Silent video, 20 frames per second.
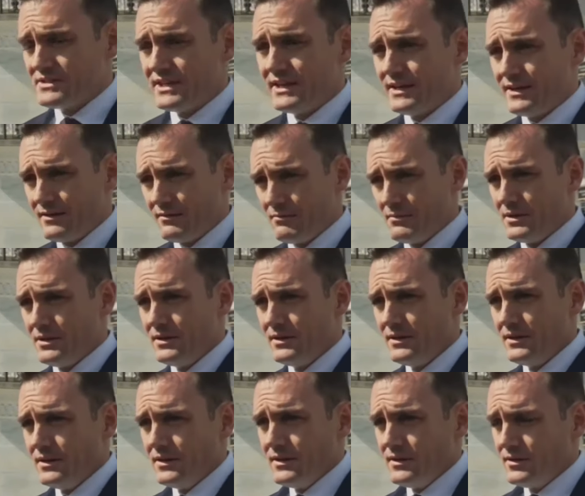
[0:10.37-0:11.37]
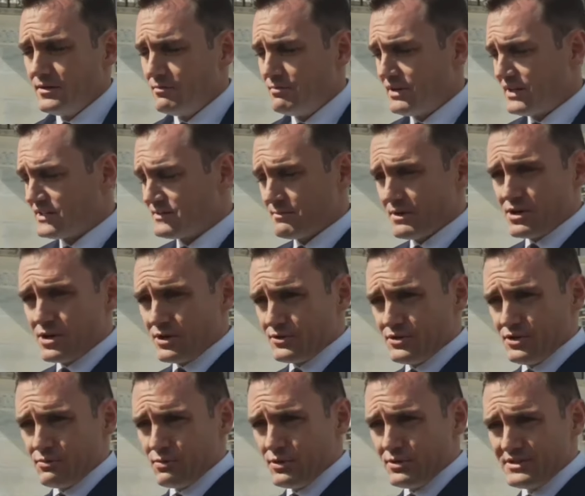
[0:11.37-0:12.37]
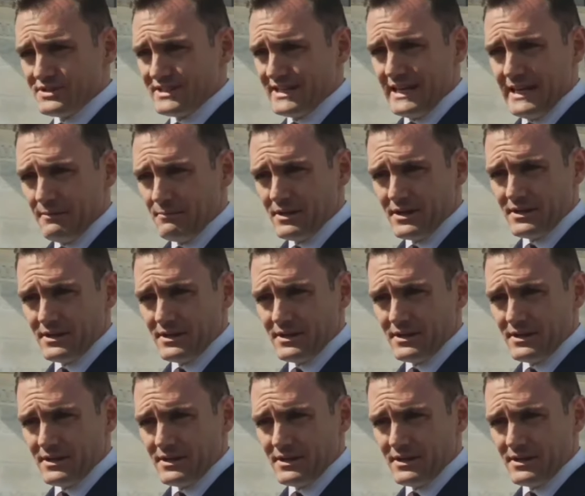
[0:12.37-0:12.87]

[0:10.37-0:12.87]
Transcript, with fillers: Tonight, what this decision means for Northeast